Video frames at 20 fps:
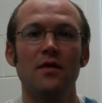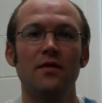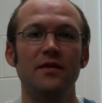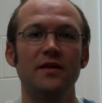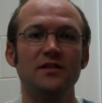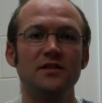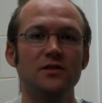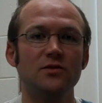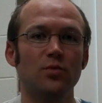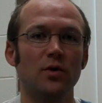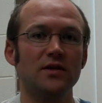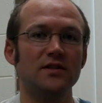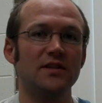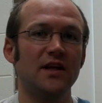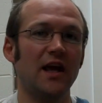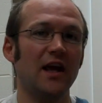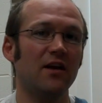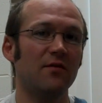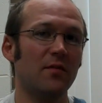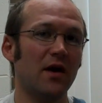This is what
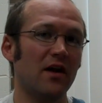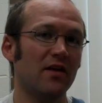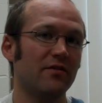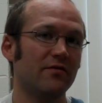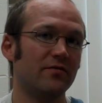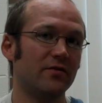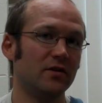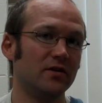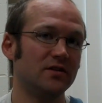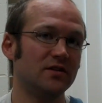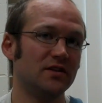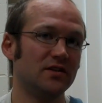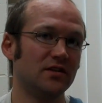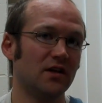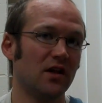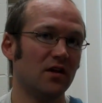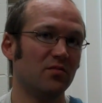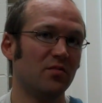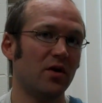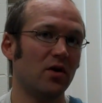Take Math First is
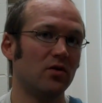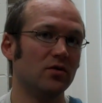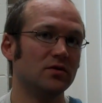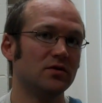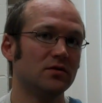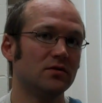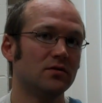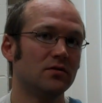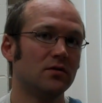all about.